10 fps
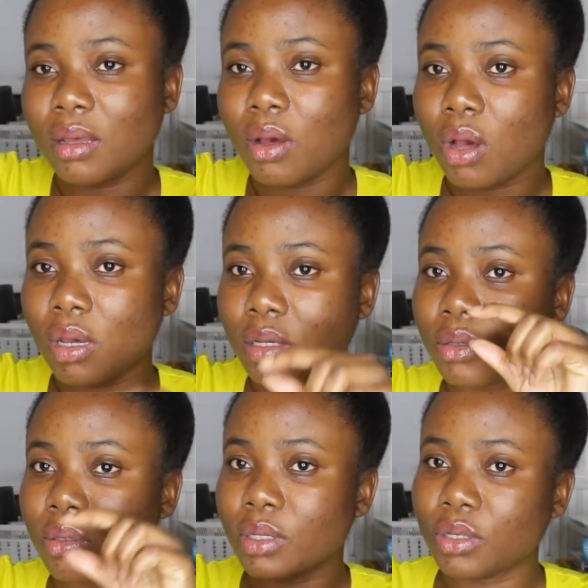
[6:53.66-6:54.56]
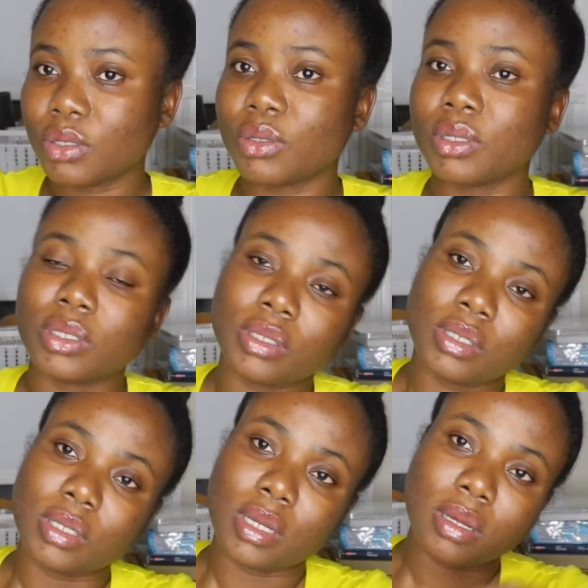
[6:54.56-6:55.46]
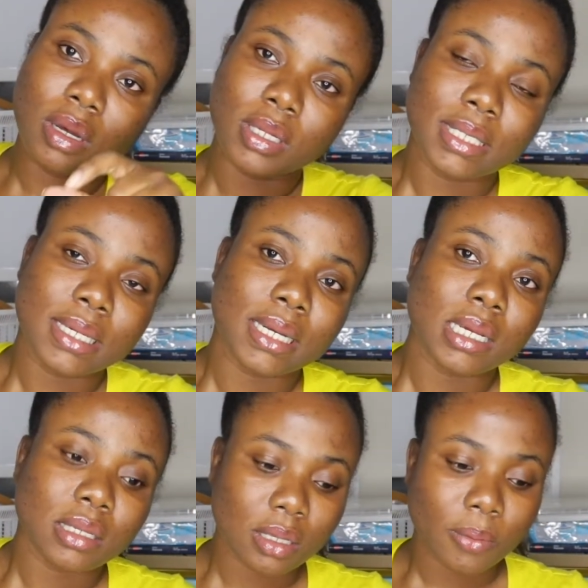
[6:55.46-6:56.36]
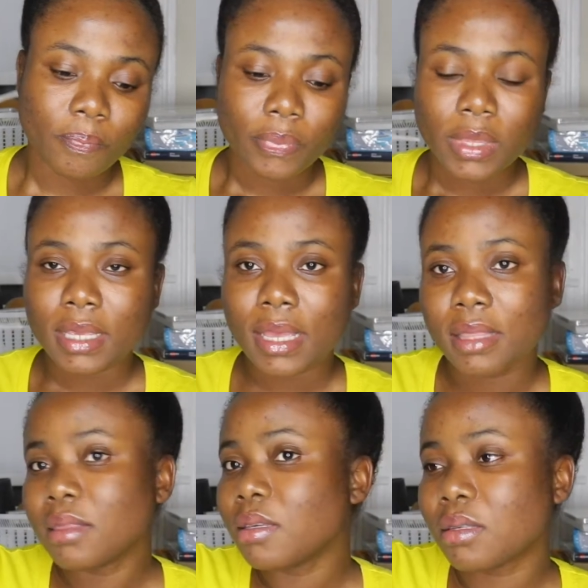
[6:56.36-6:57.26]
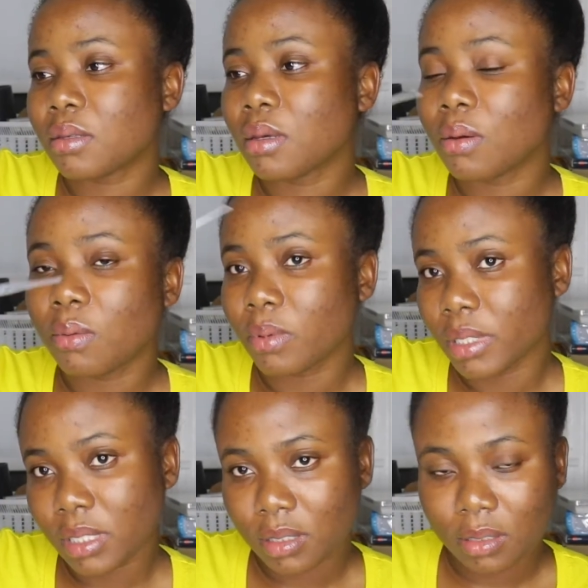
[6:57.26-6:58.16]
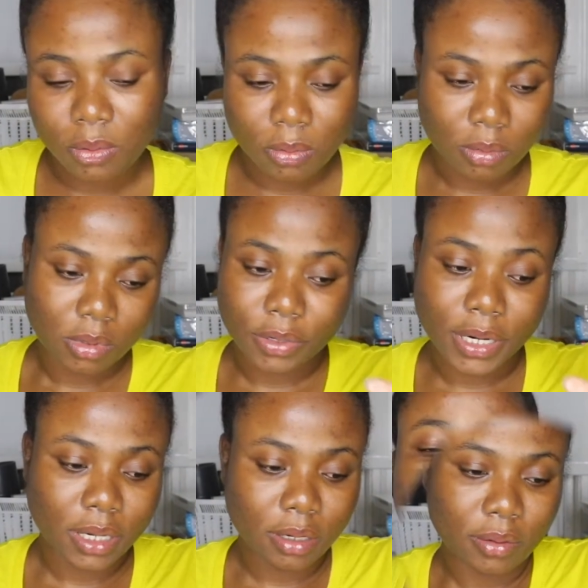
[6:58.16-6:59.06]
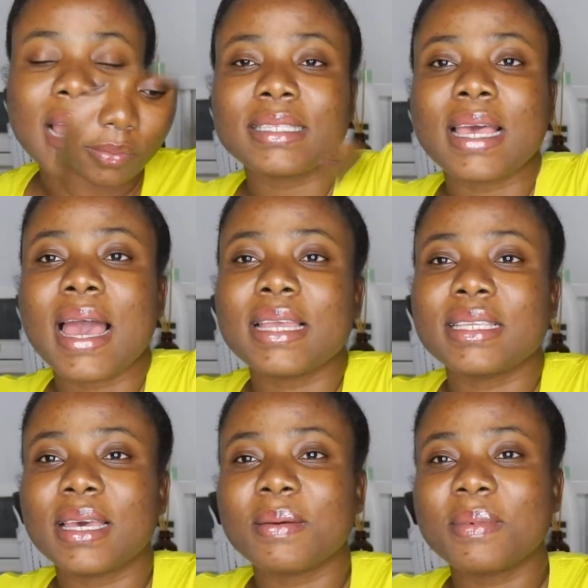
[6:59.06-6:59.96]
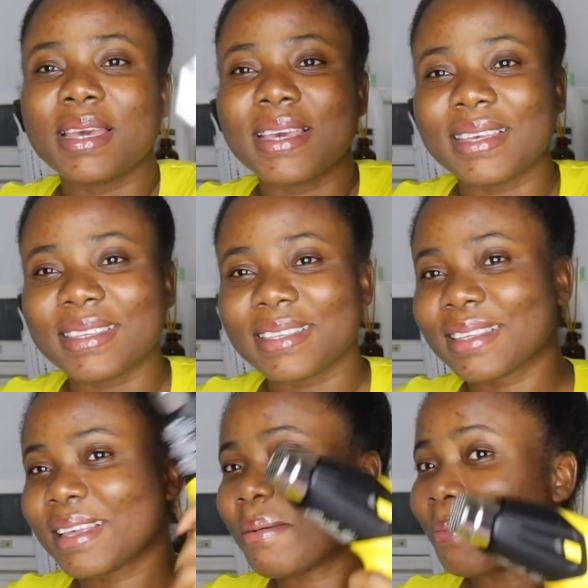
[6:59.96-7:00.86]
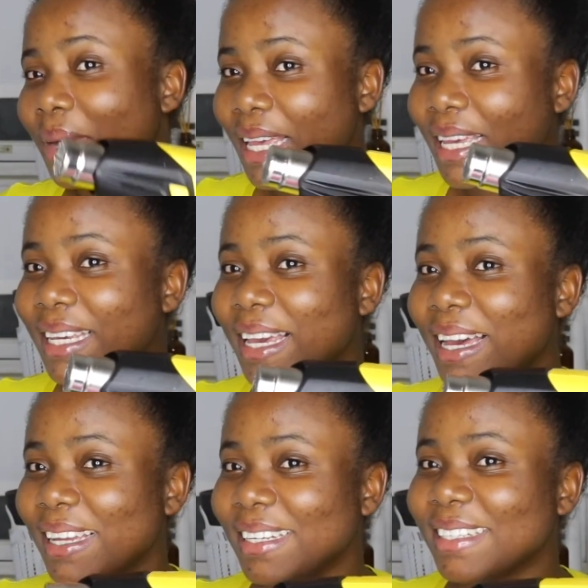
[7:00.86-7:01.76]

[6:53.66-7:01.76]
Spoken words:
oil into the container. So yeah, this works great. The last item is my heat gun.